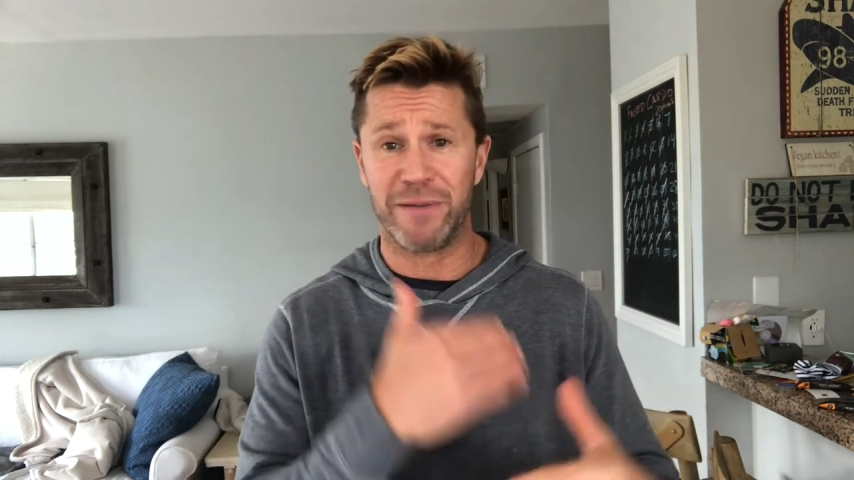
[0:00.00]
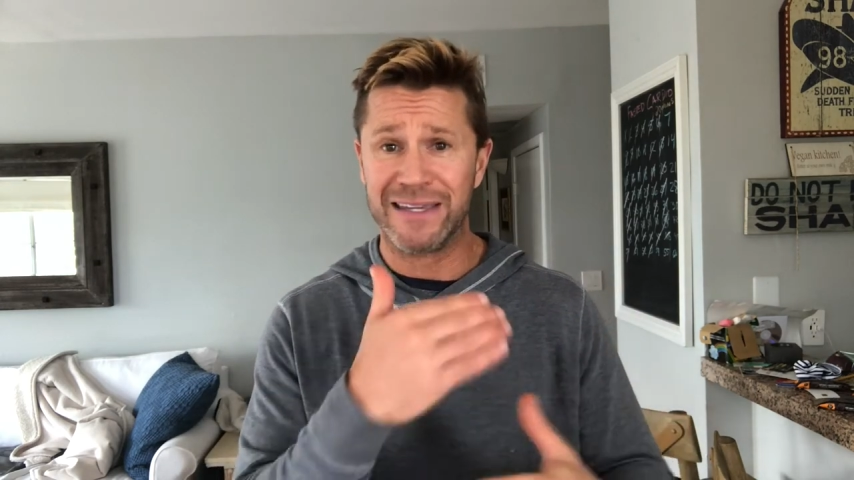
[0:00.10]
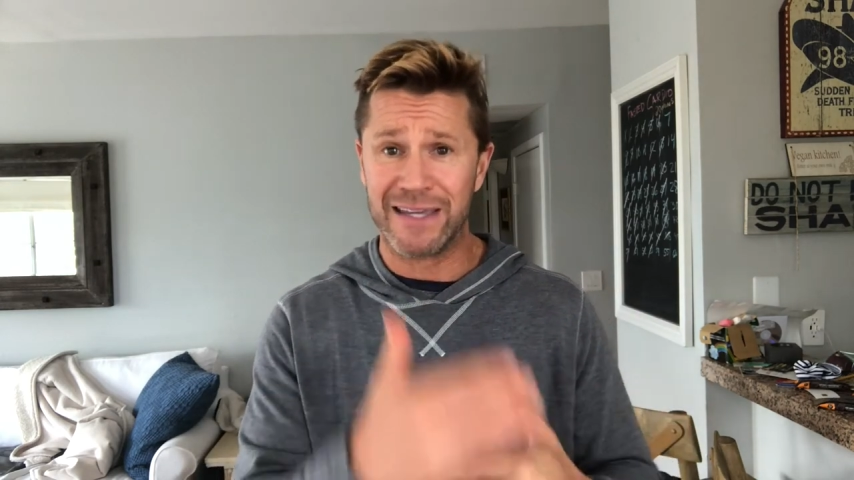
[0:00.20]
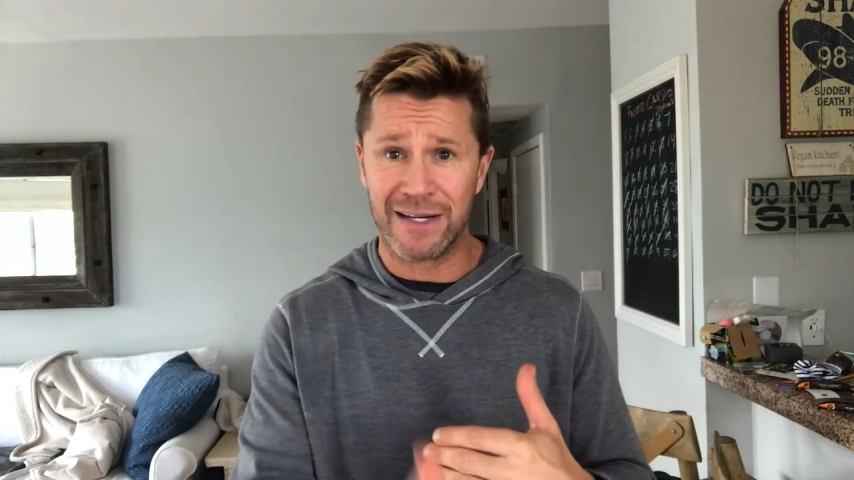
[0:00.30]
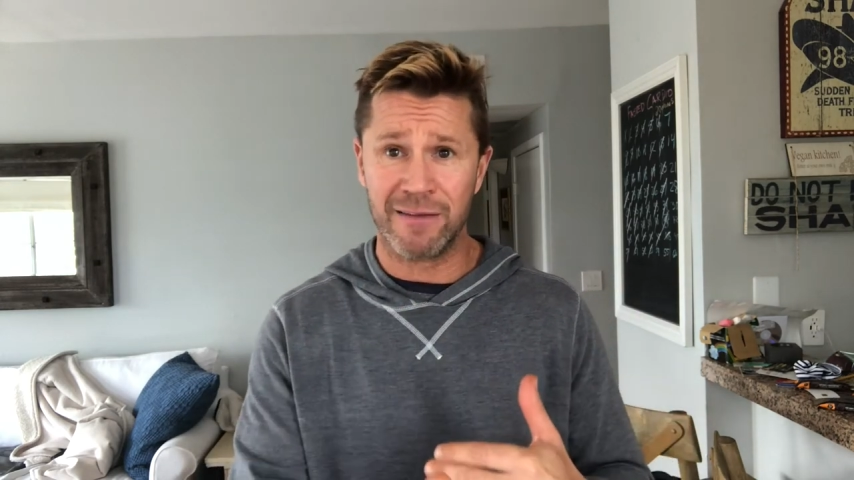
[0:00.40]

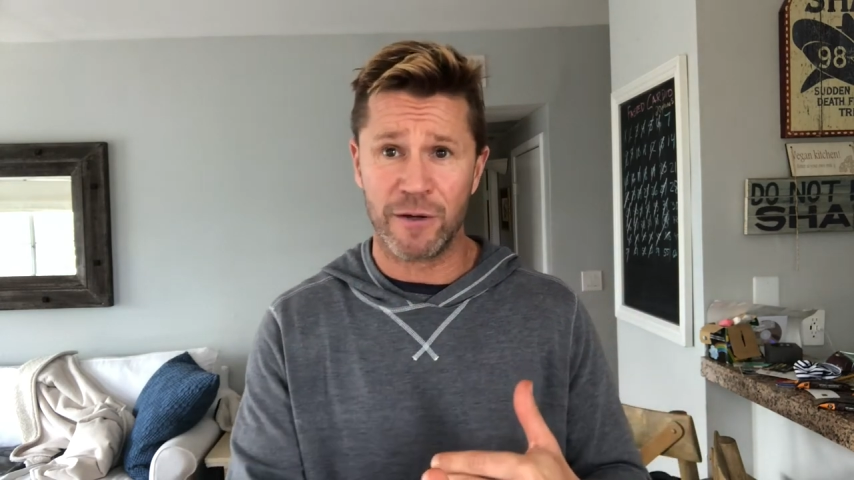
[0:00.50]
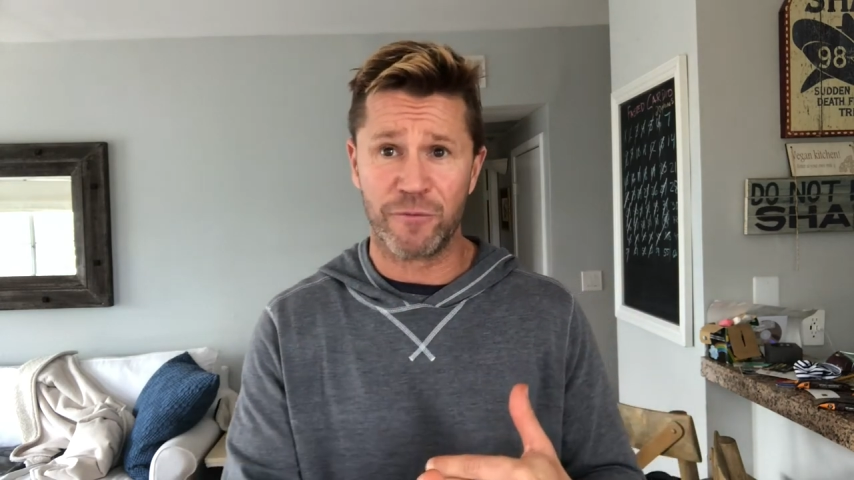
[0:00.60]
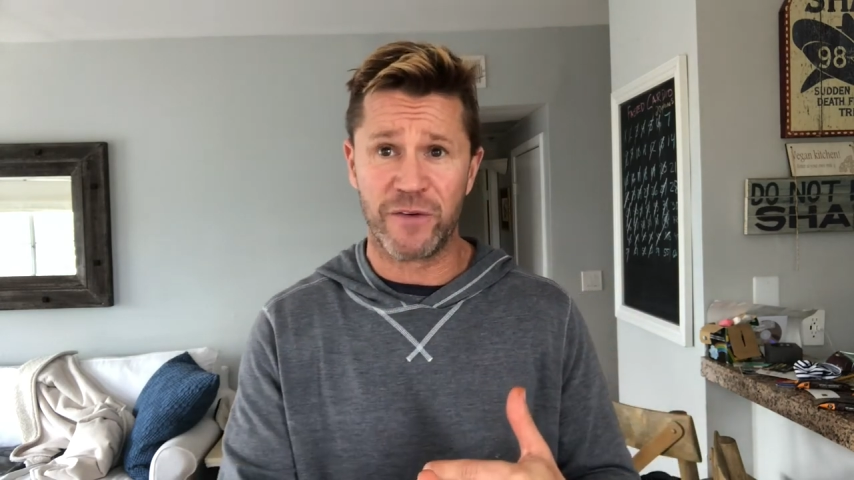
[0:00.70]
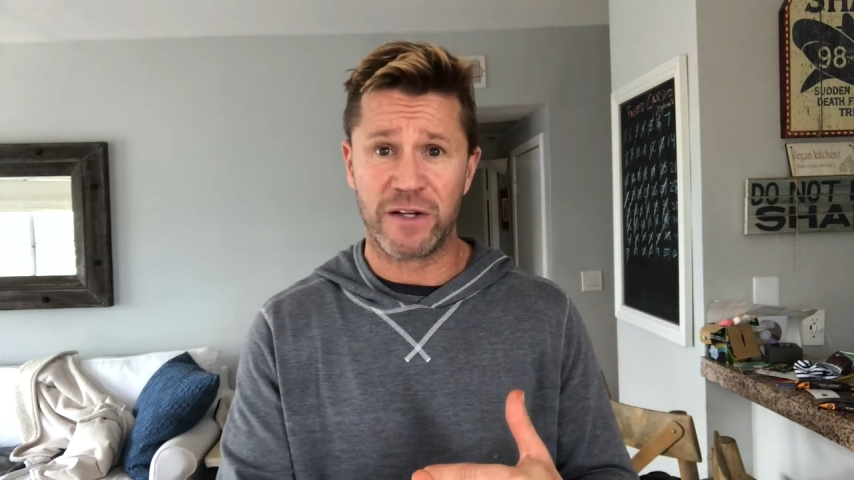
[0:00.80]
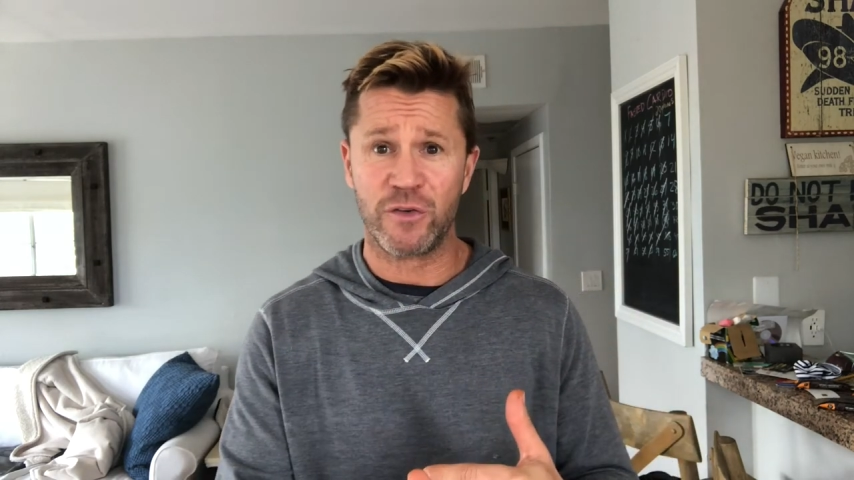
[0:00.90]
beginning their
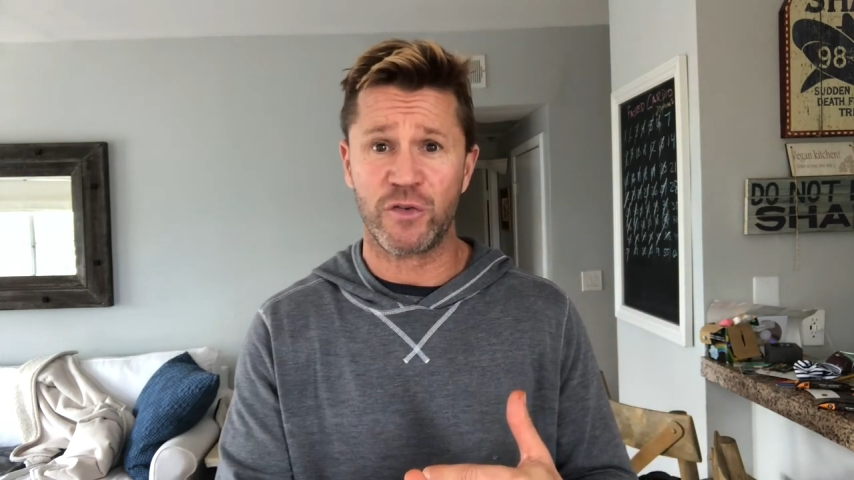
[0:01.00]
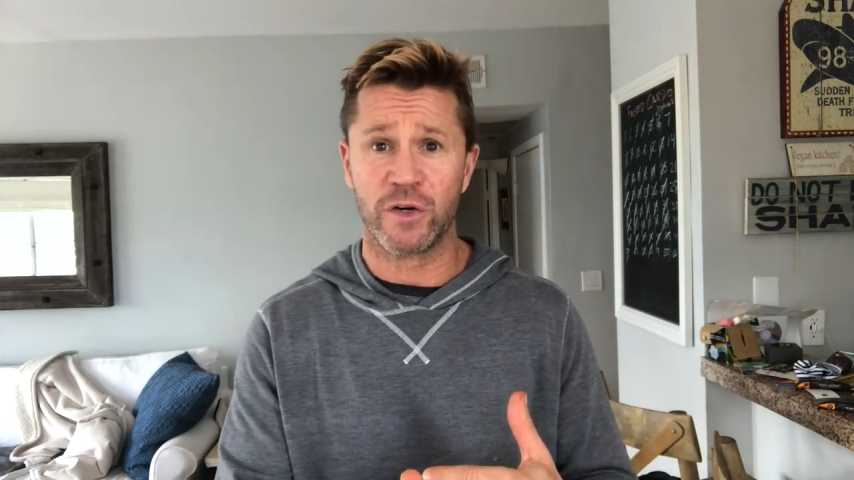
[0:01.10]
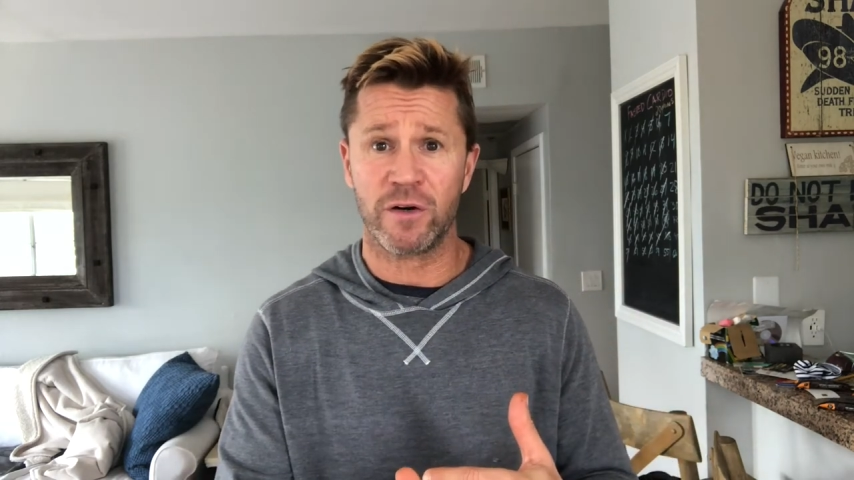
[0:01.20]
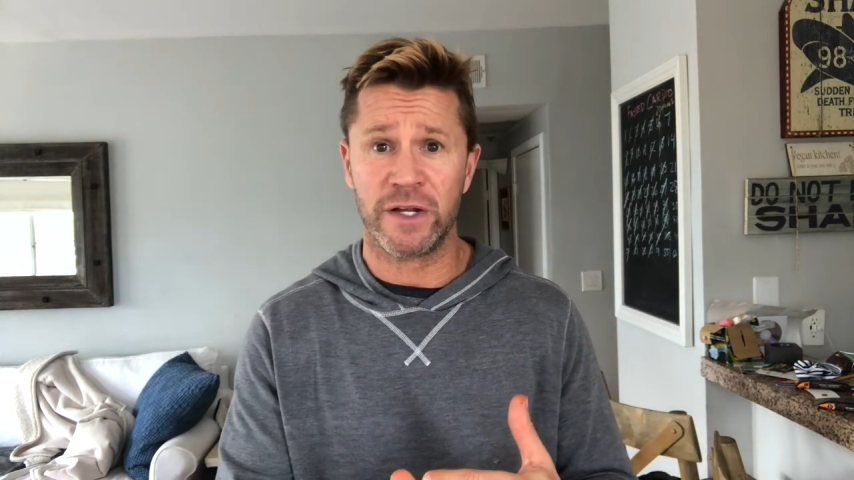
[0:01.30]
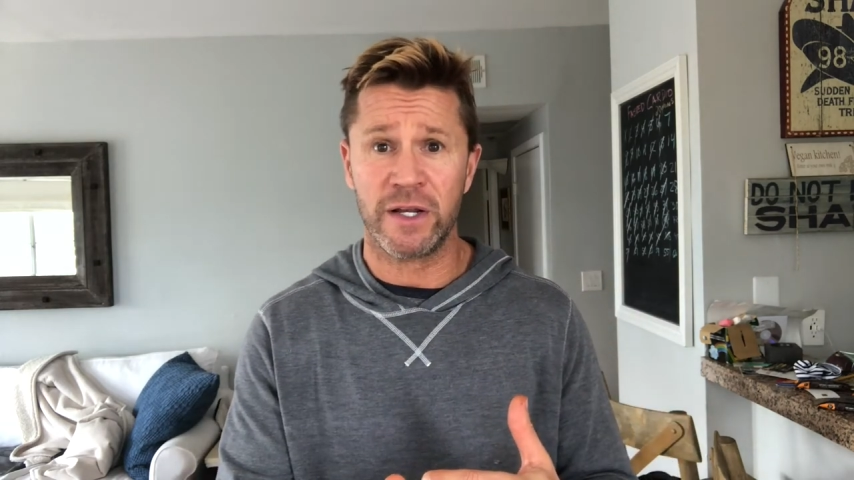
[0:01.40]
fitness
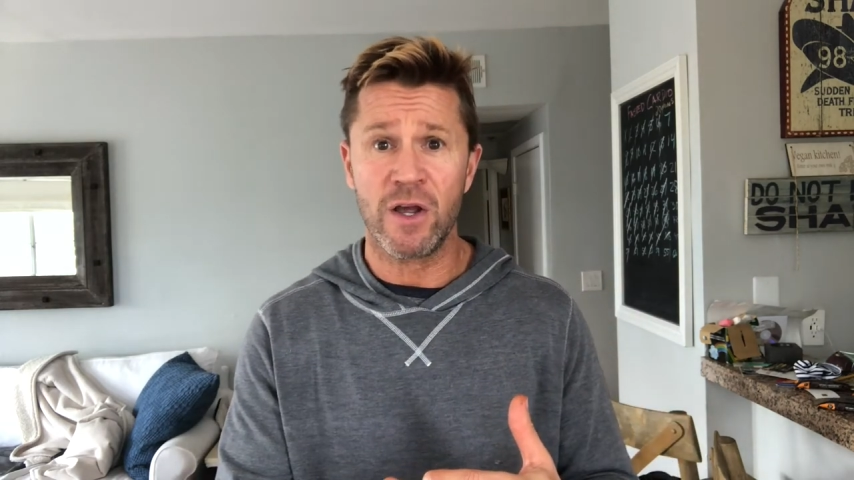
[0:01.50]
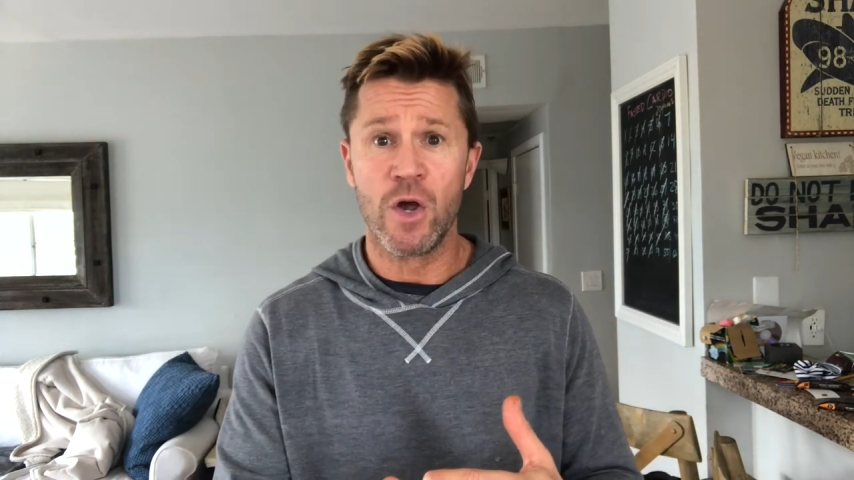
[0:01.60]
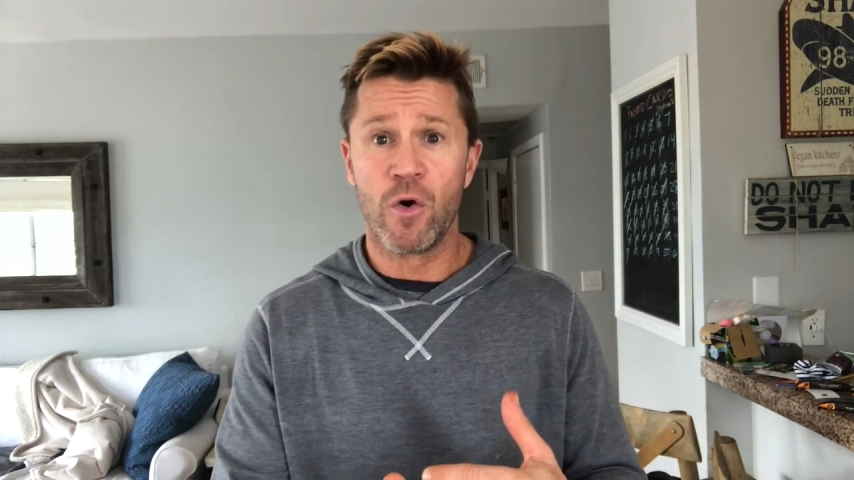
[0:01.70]
journey